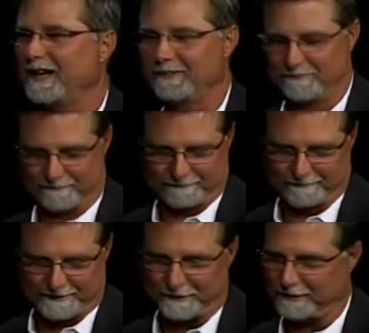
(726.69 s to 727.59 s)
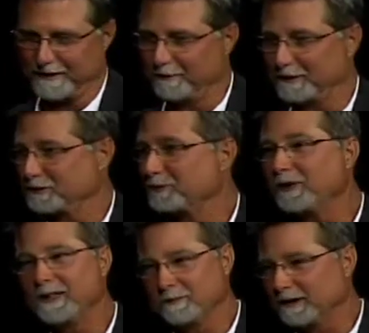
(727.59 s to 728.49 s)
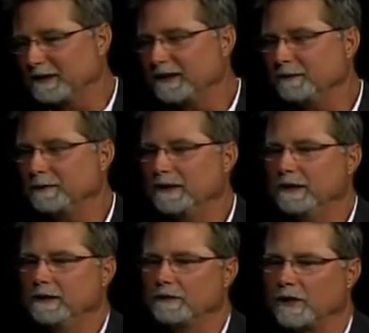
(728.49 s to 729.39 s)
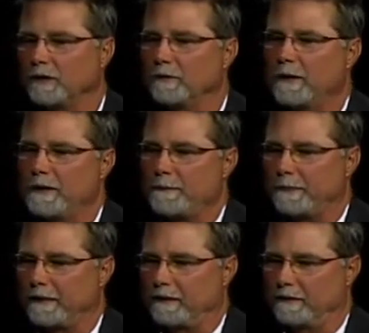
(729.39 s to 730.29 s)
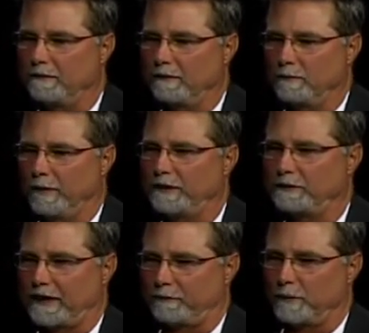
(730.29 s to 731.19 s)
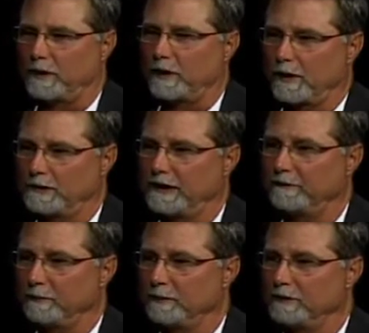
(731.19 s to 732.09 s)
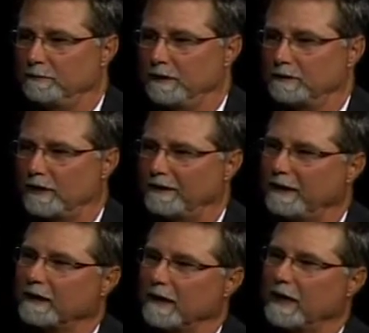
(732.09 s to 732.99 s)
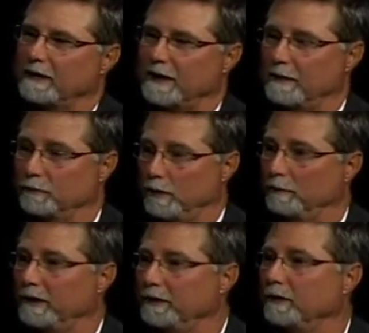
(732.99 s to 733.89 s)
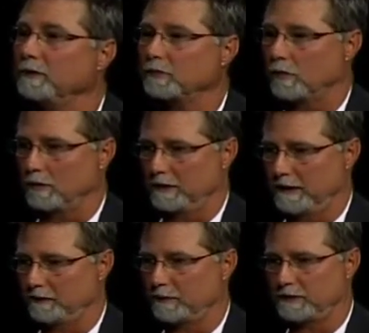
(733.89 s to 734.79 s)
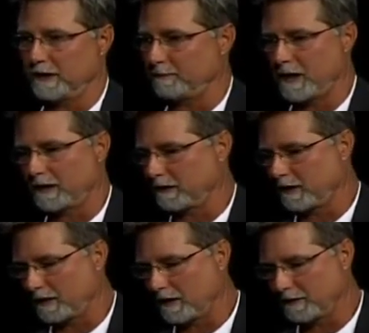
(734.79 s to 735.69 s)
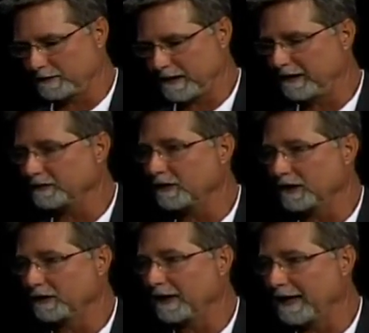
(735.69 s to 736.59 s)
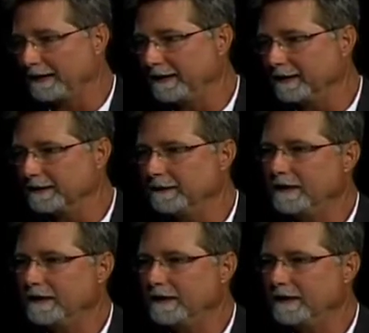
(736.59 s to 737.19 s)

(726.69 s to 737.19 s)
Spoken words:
not till you go extremely deep. So we just have to encourage even movement. So I think a lot of times when we do soil tests, which I'm not at all saying that's not a good idea,